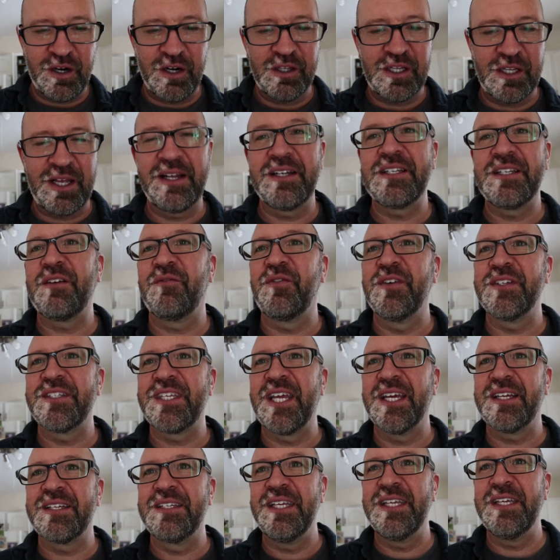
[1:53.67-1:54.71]
a lot of different
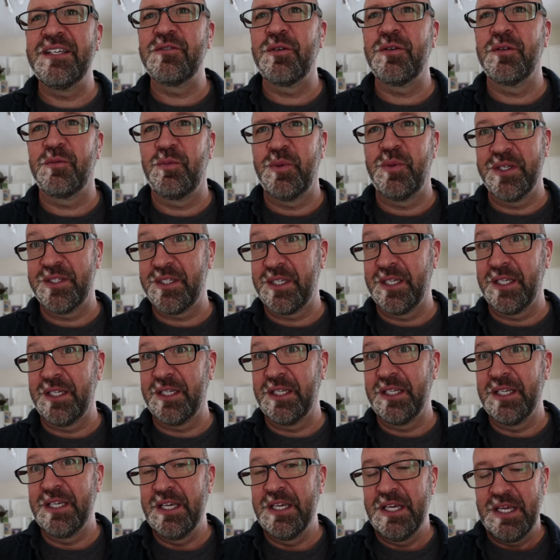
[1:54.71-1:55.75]
techniques with whisking,
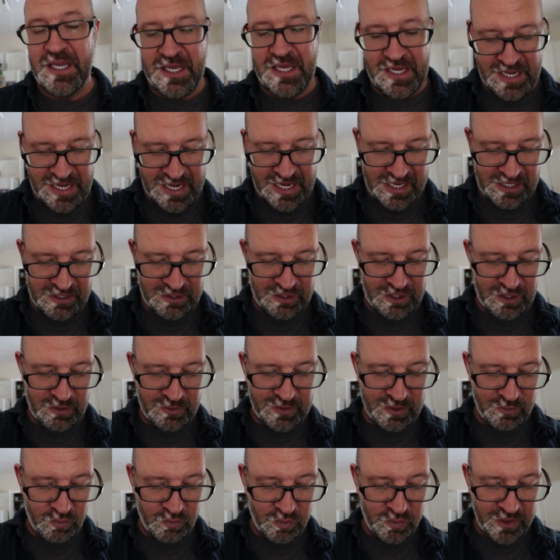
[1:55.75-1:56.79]
and you
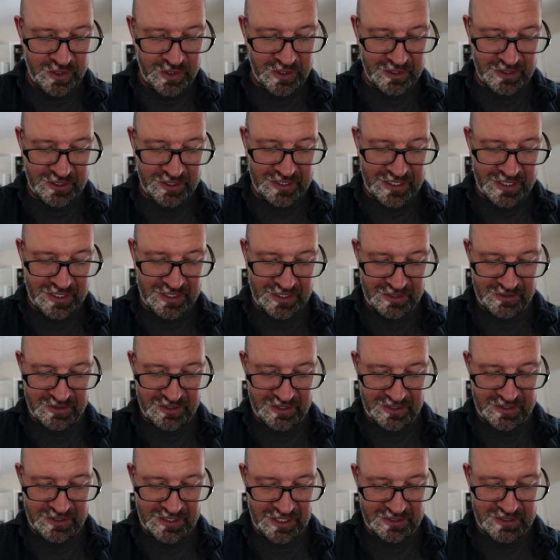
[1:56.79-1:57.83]
can really get into
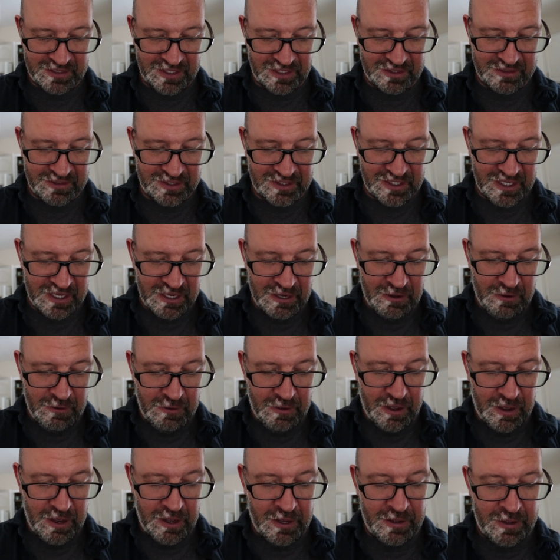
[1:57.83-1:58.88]
the techniques.
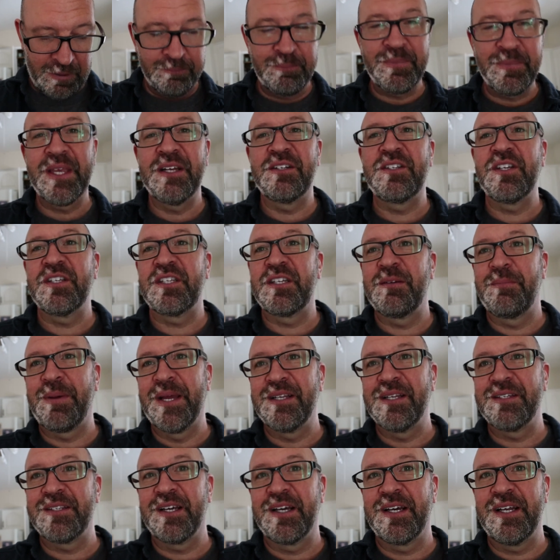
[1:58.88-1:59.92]
It just
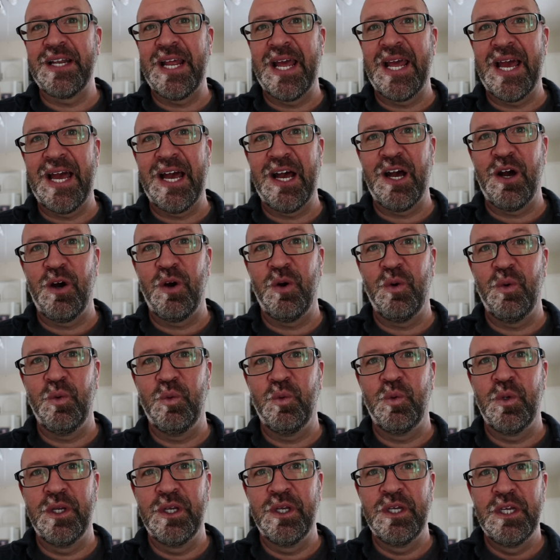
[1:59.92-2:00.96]
depends on
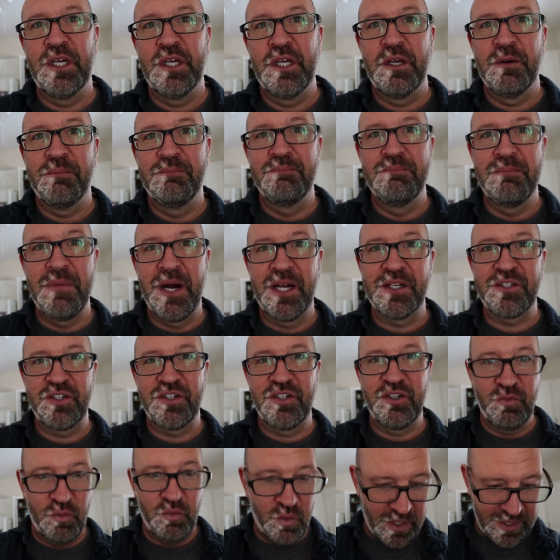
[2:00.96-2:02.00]
how much
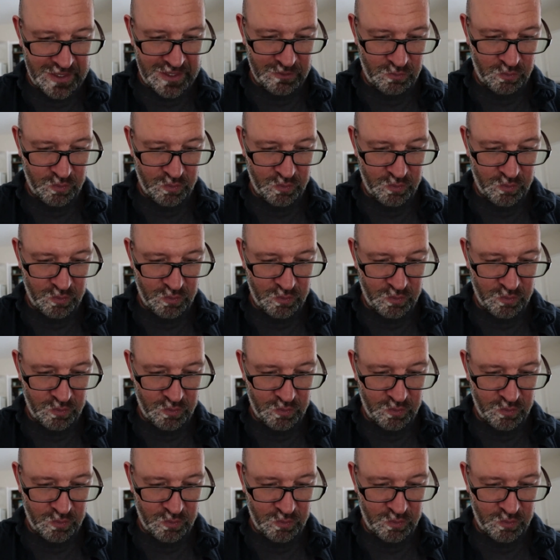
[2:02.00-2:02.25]
you want to